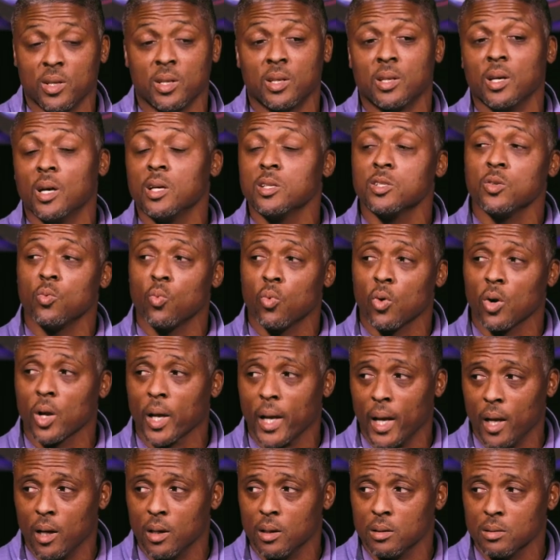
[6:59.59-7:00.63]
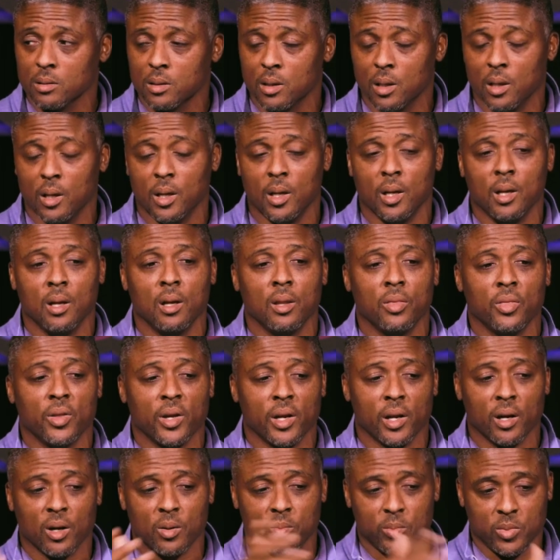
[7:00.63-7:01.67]
it doesn't work out,
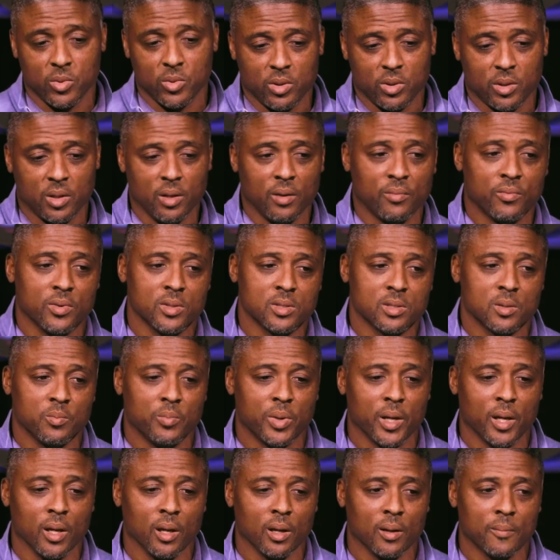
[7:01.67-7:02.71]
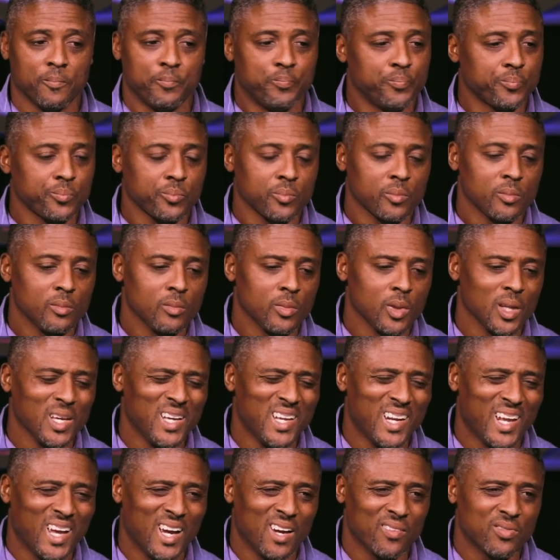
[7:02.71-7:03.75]
then I'll to defensive back.
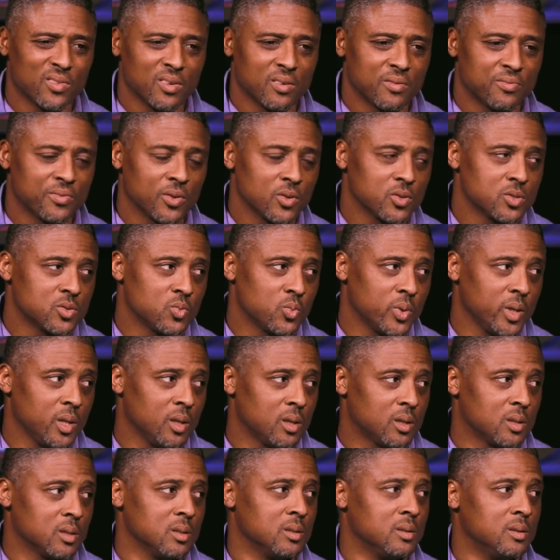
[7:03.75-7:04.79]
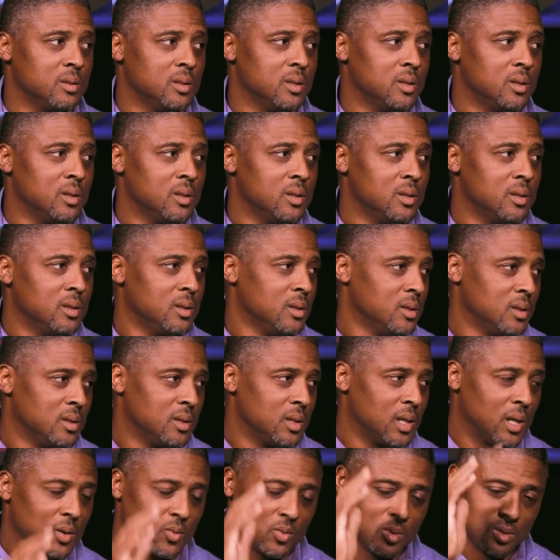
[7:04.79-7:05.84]
And after the first week,
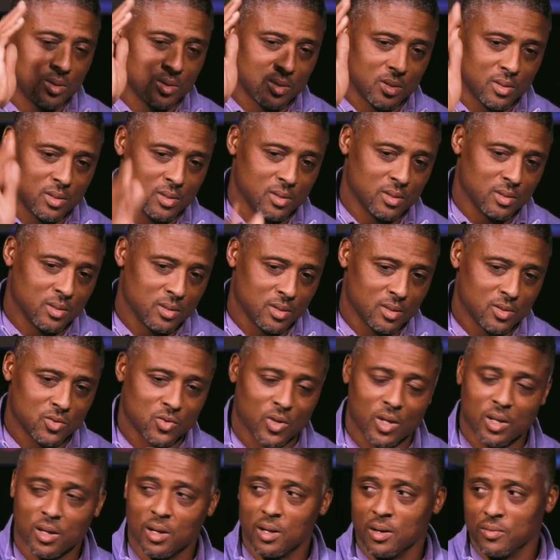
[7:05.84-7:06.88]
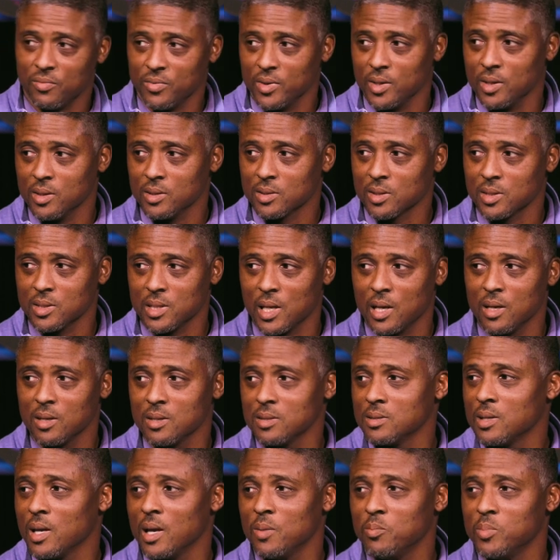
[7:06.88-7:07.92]
I was straight offense, because
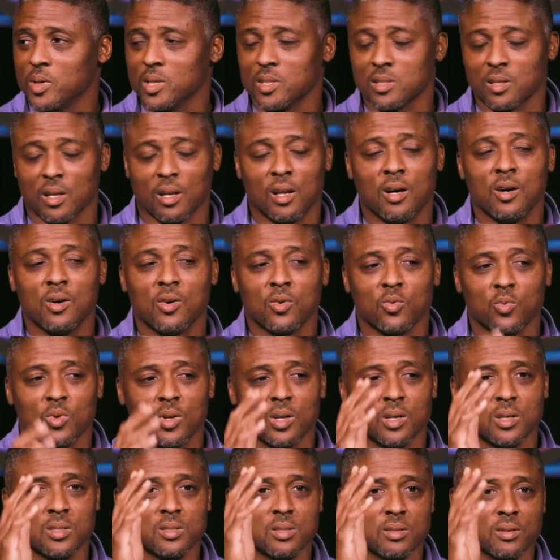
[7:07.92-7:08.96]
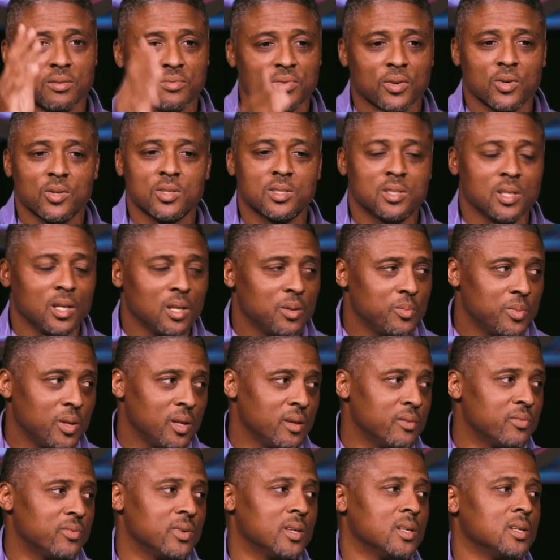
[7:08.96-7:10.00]
I bust long runs on the first team
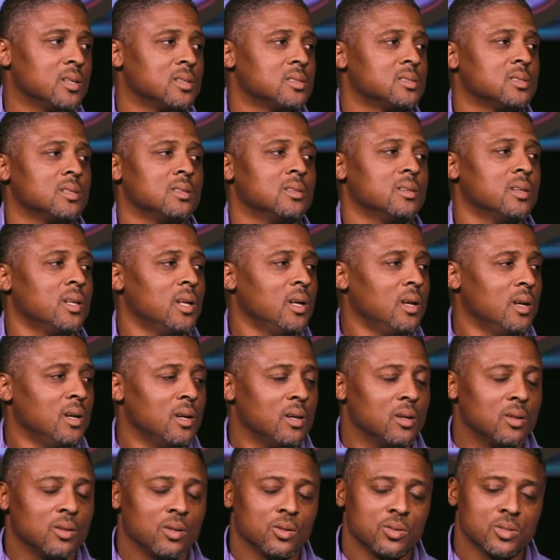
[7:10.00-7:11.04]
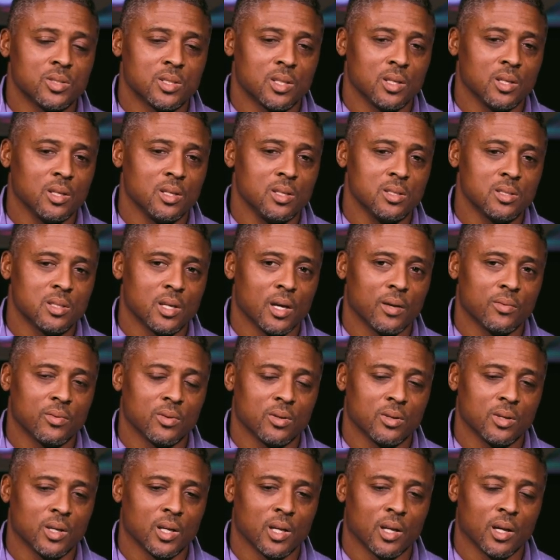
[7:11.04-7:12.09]
defense and those things
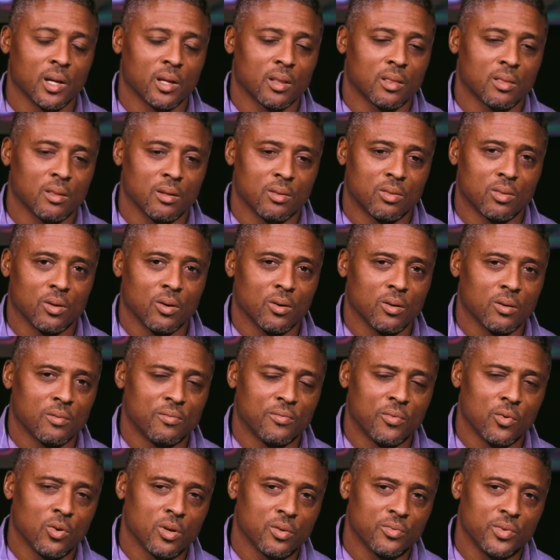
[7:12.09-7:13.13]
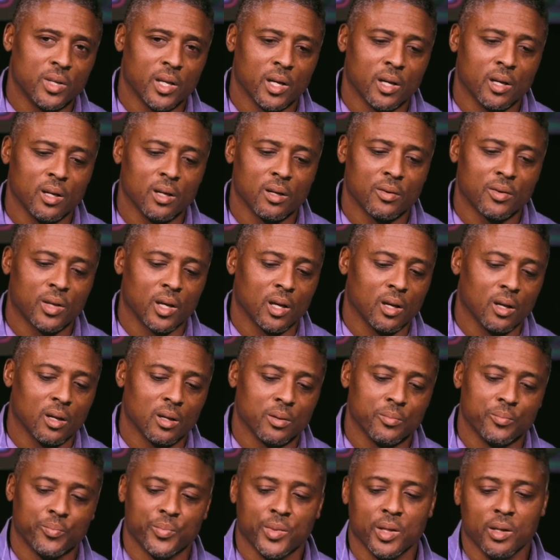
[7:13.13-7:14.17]
after like the third or fourth day of
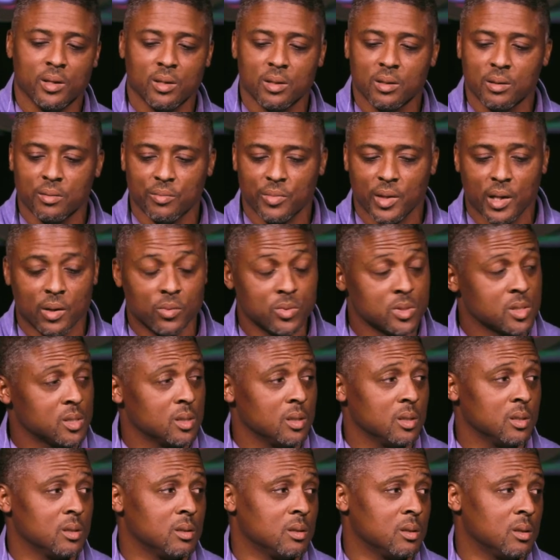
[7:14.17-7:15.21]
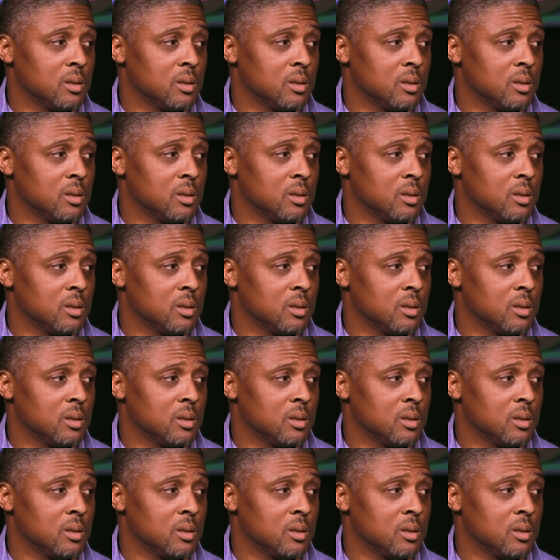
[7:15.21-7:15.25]
camp, and that was it.